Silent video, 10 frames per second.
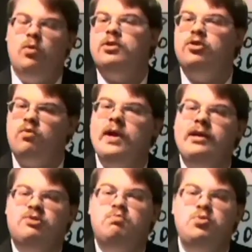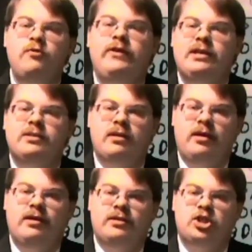Lord of the Rings movies
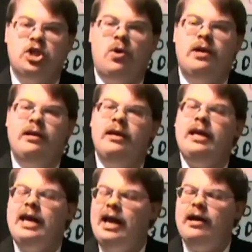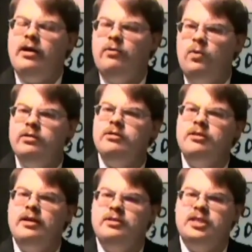started. One of
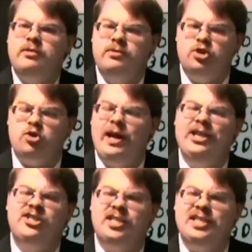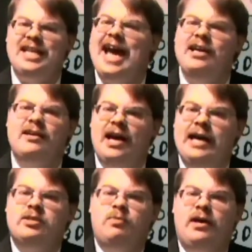the strange static
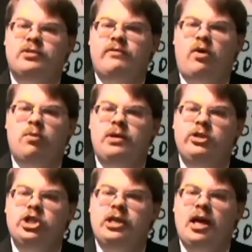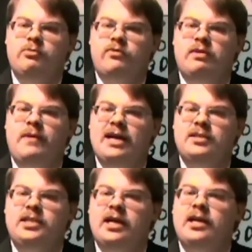aspects of RPG games over the
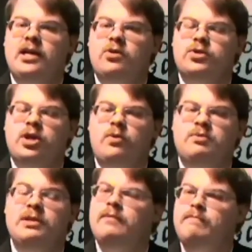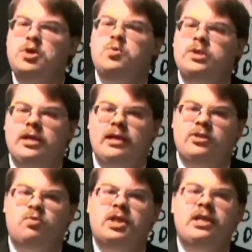past decade or so has been the music.
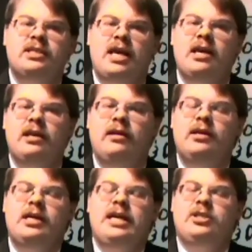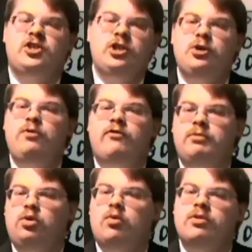It's really taken its cue from
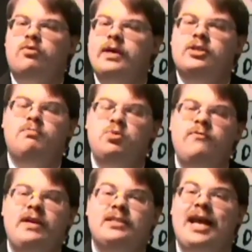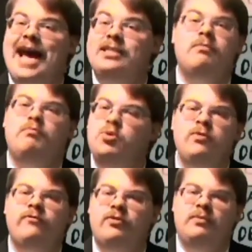the Lord of the Rings movies and hasn't
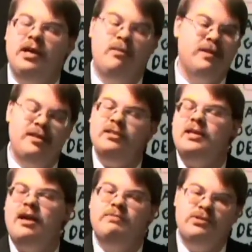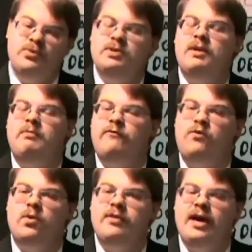moved from there. But this game, since it was made
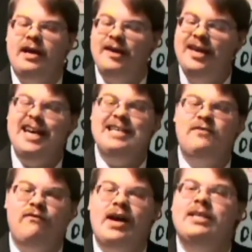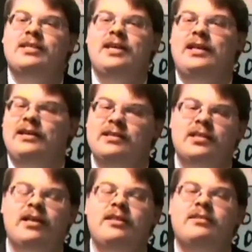before that, is fascinating. It's
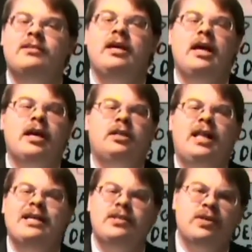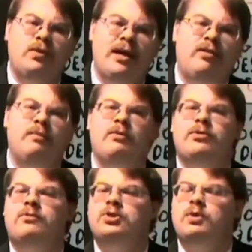got this classical element with
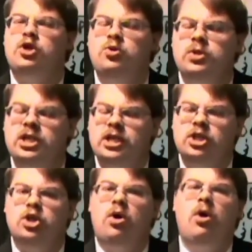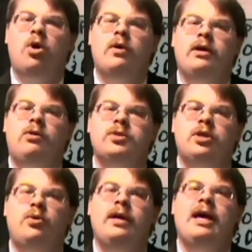also acoustic guitar and
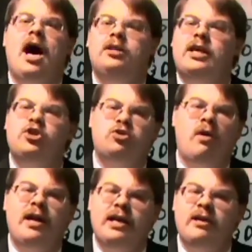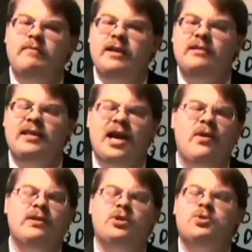also electronic a bit in
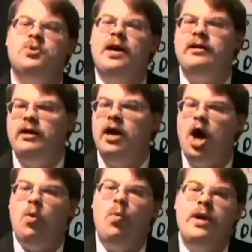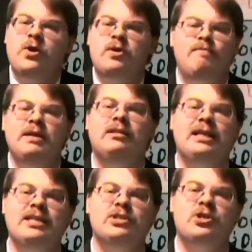there. It's also got a weird Middle
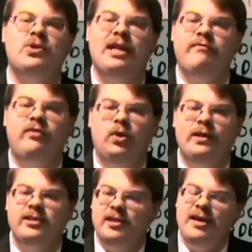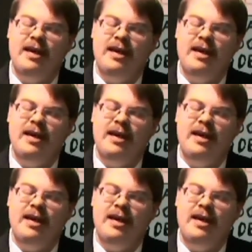Eastern influence.